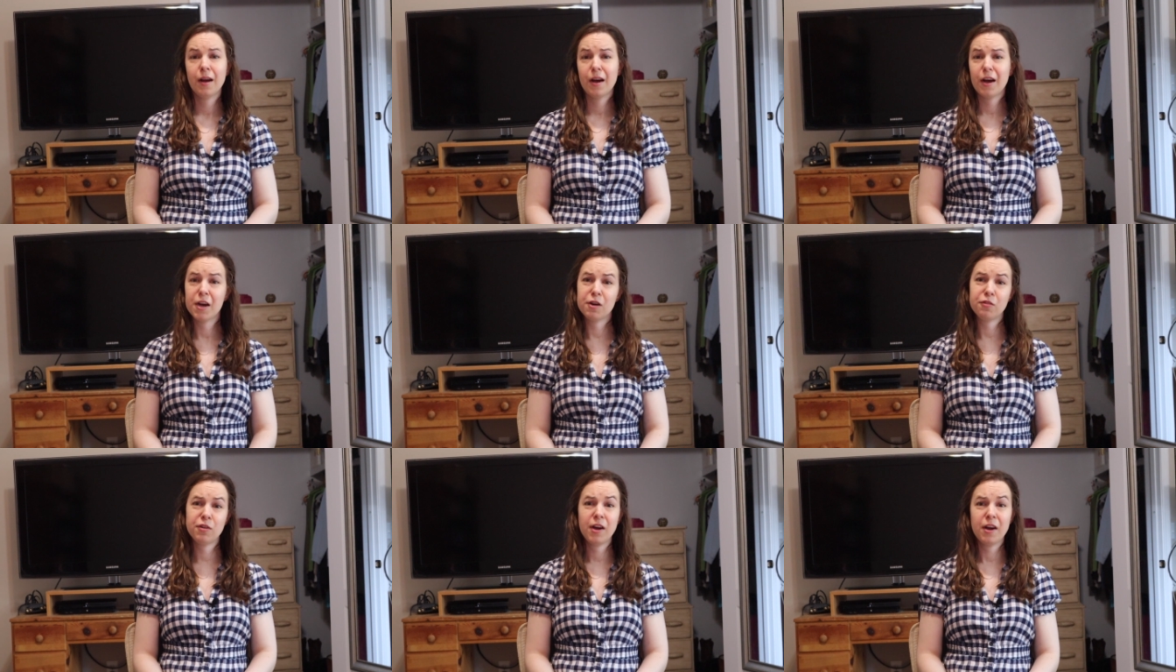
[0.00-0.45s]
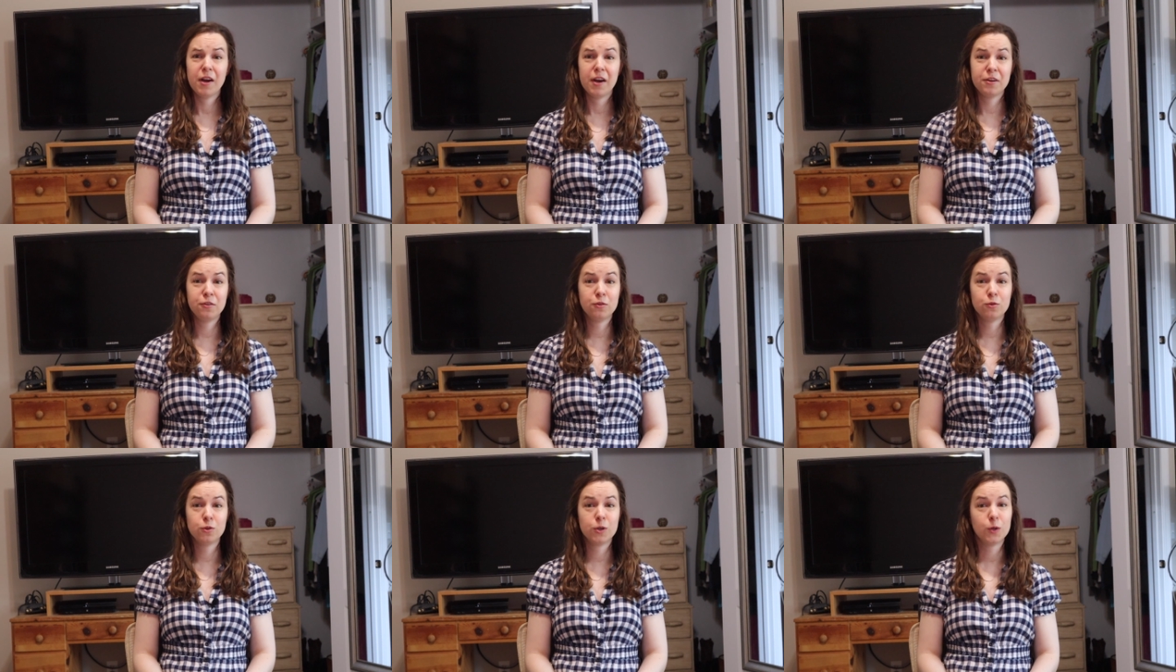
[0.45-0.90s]
Ira
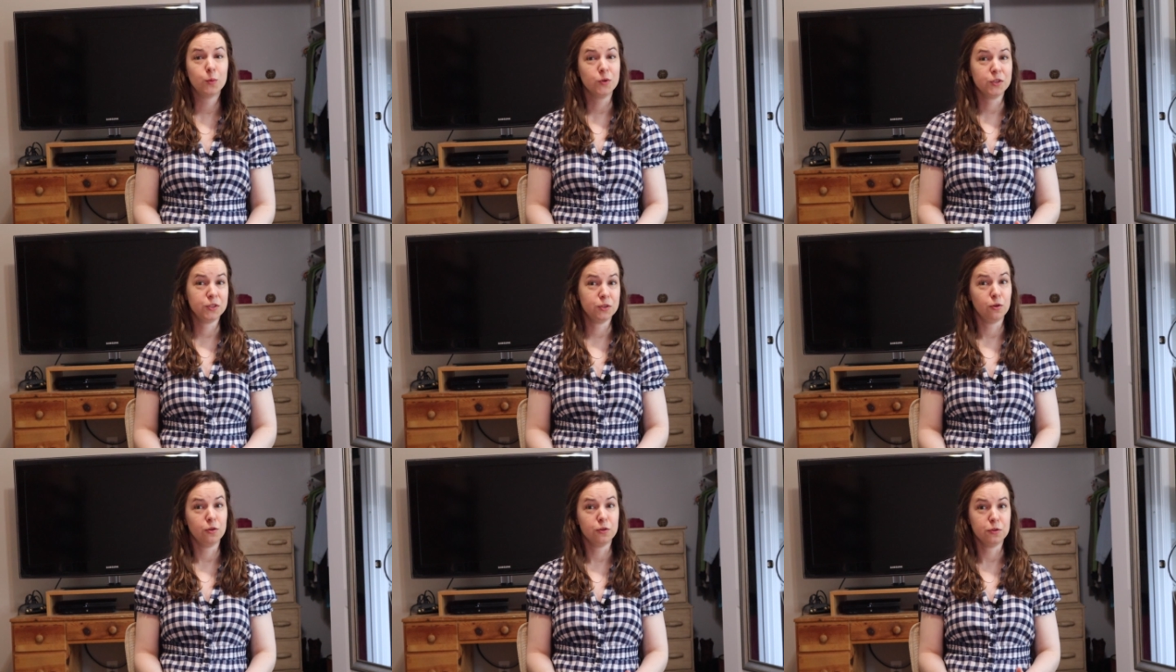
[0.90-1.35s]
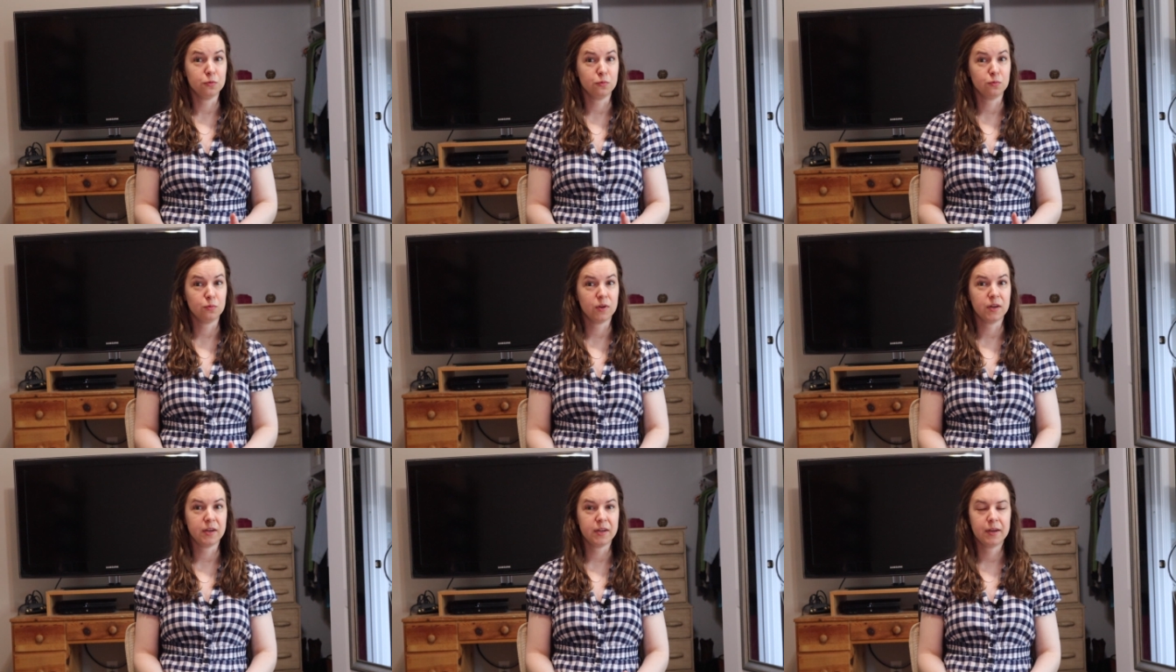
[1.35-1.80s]
Einhorn was on the
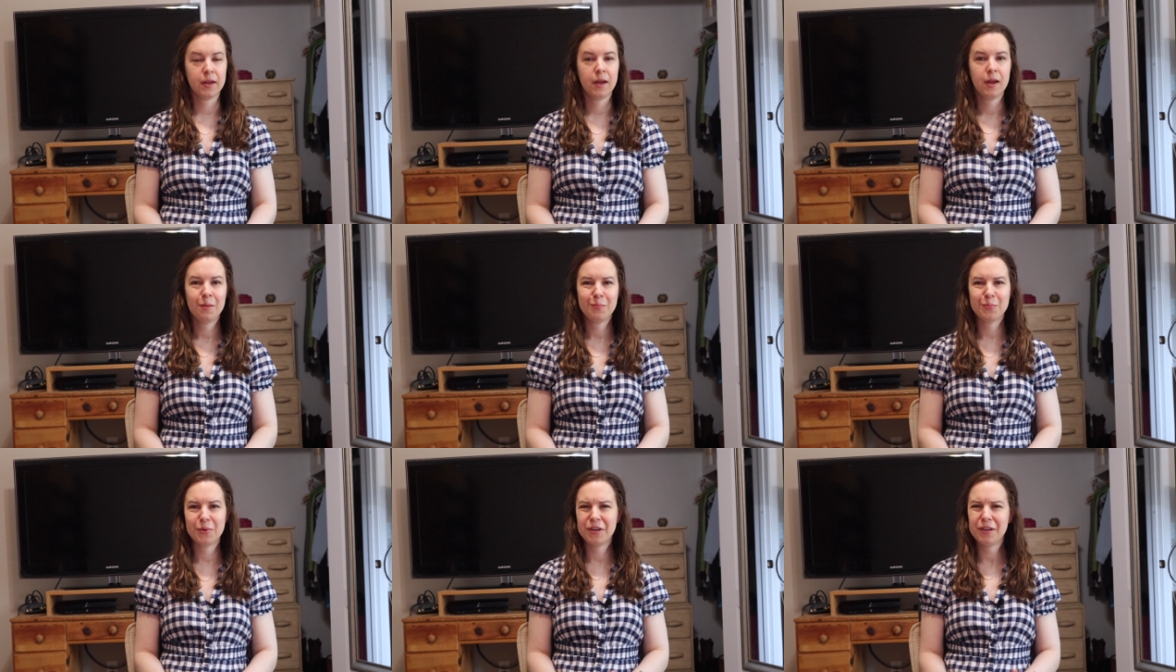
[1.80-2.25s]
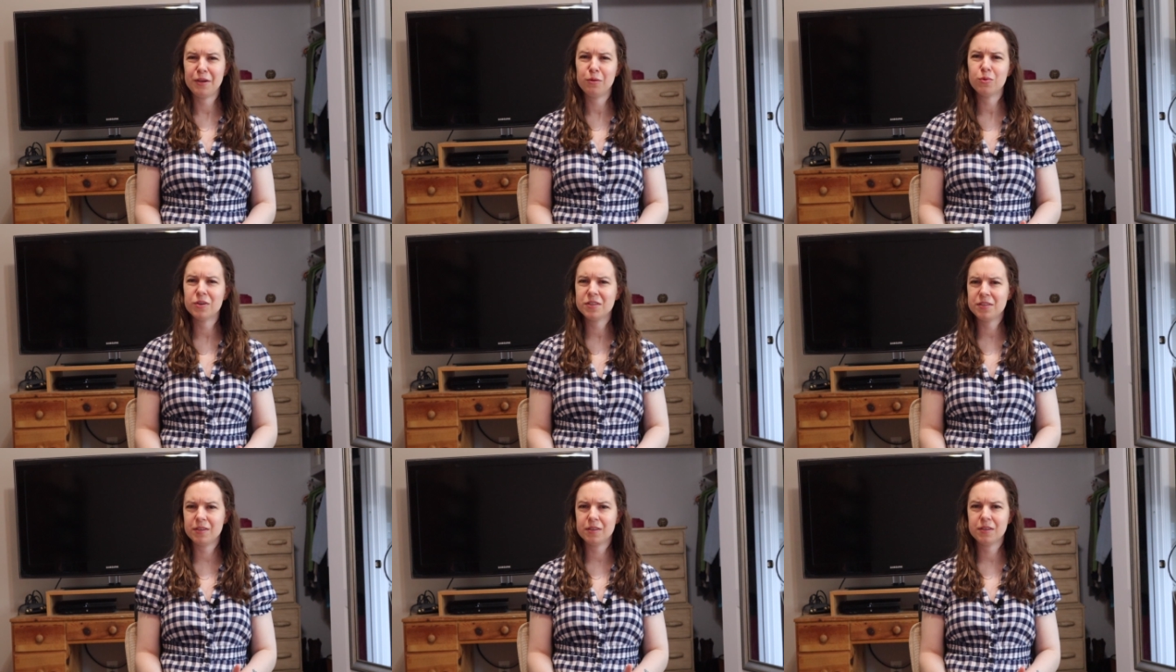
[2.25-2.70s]
run, but he
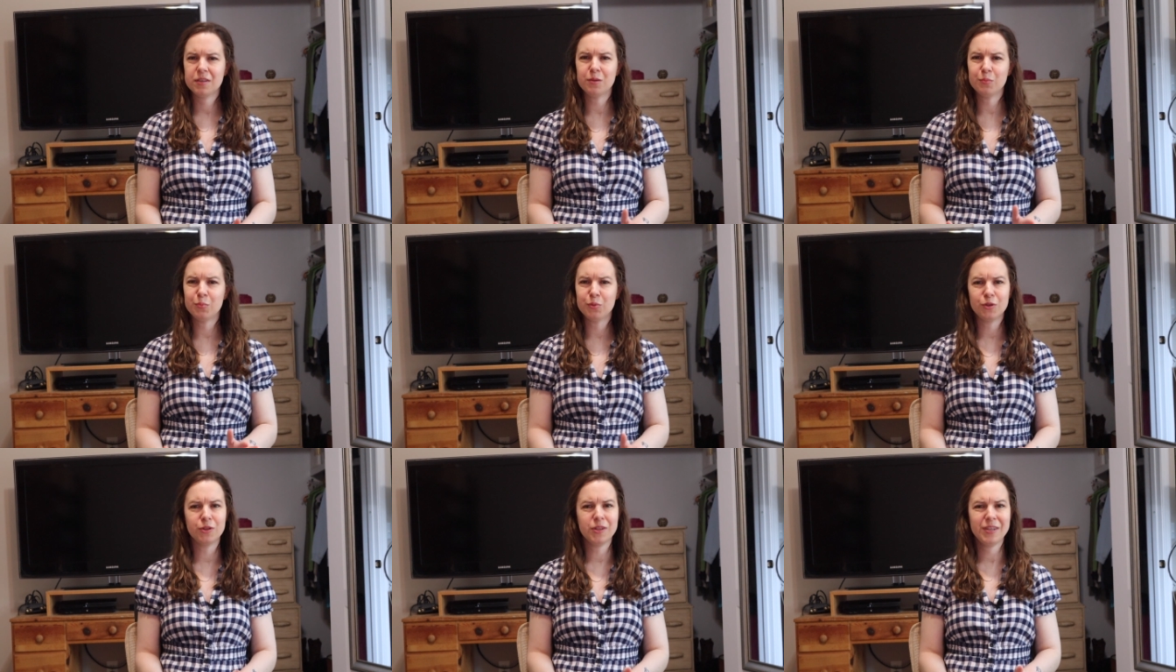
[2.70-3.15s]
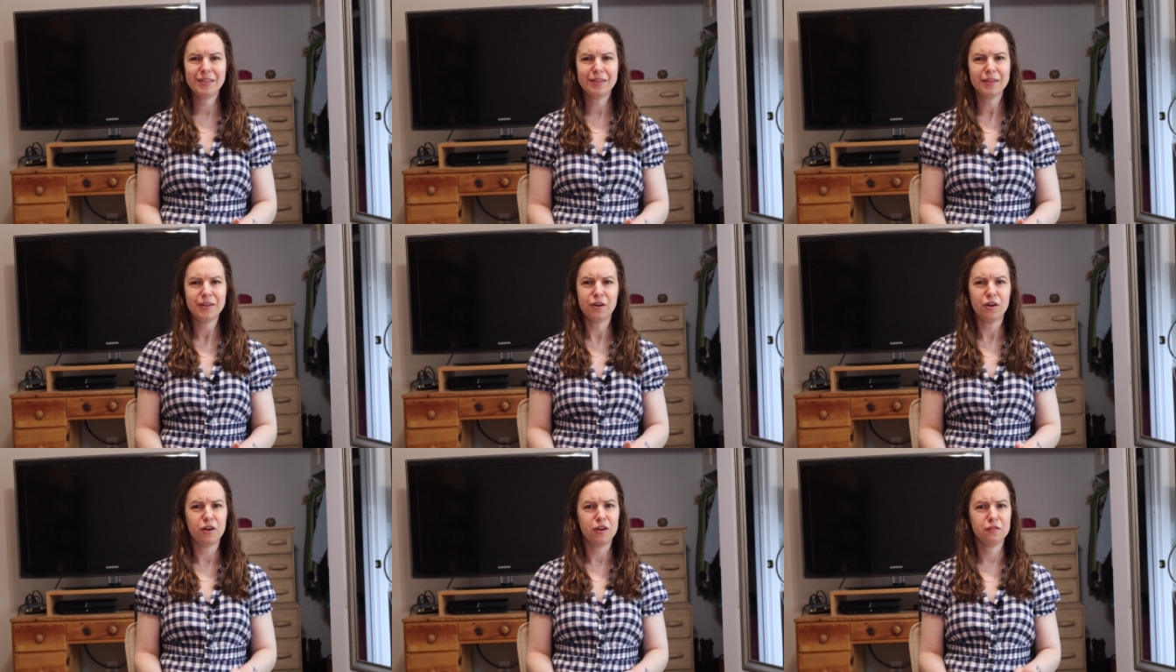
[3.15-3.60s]
wasn't
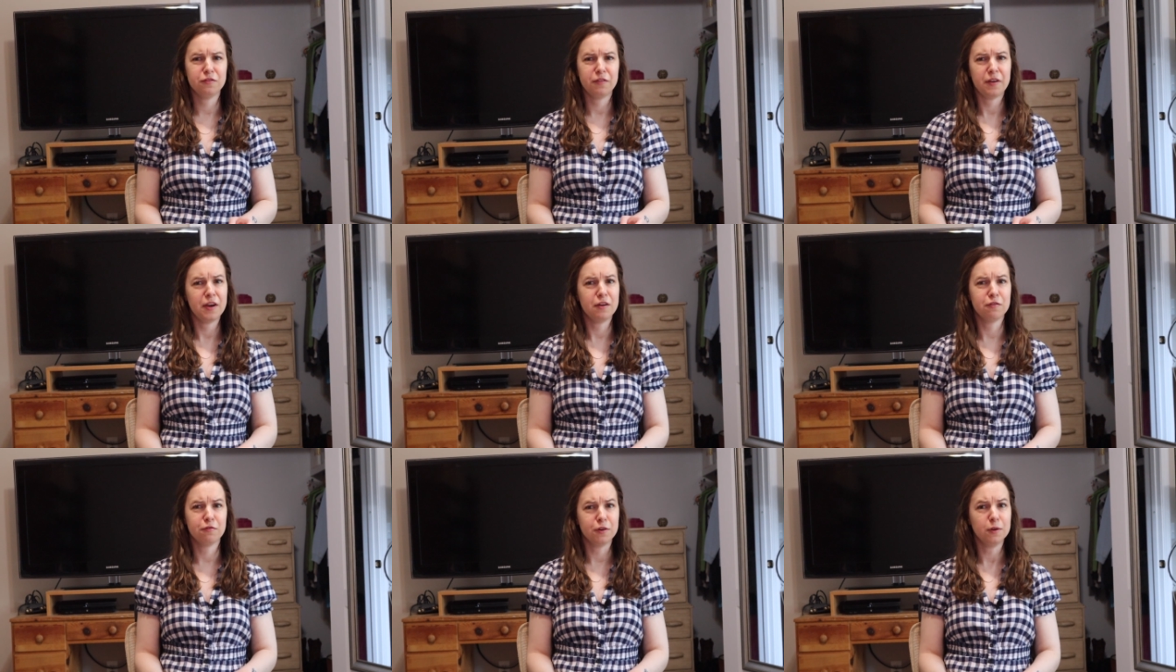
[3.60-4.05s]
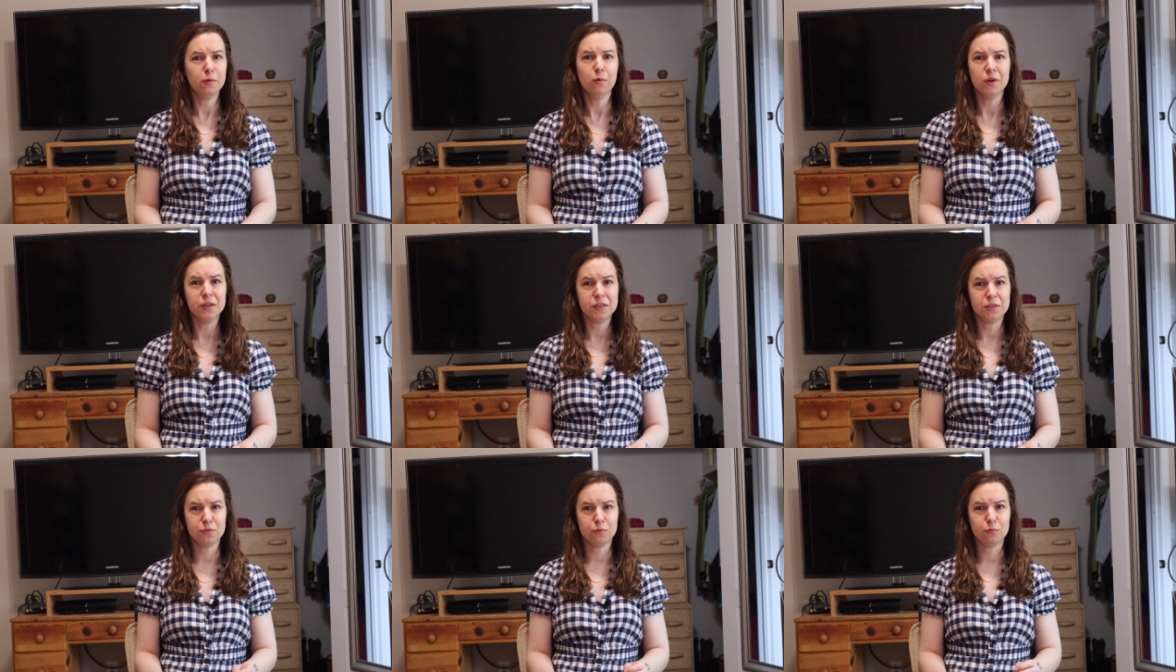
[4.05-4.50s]
completely off
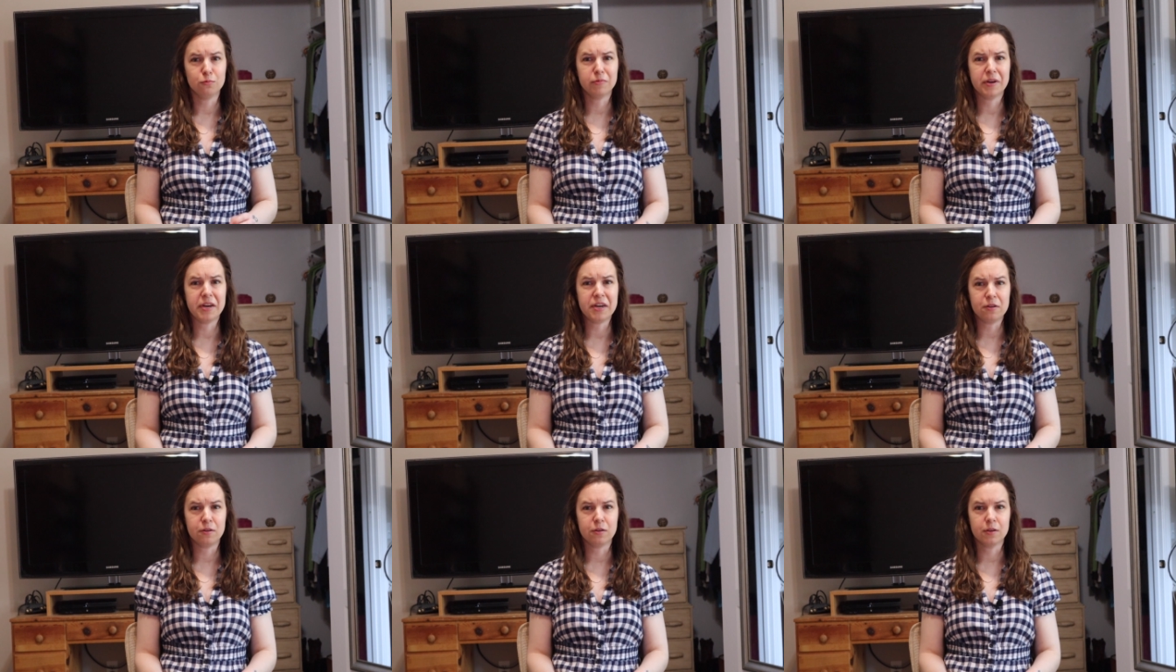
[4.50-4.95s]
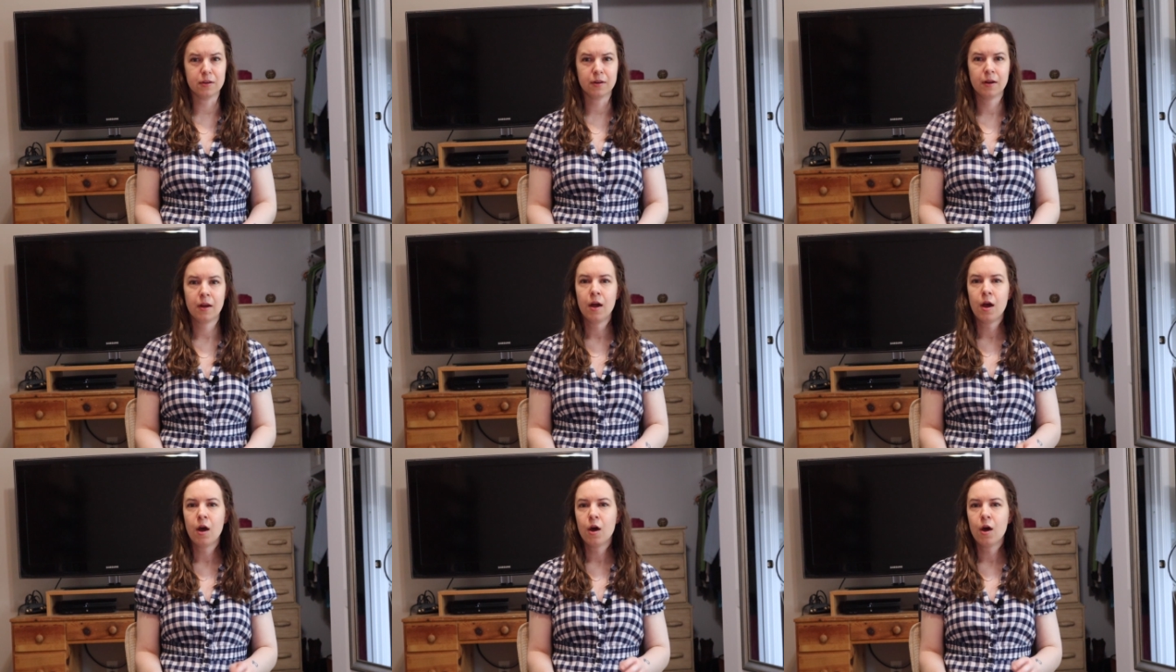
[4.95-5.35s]
everyone's radar.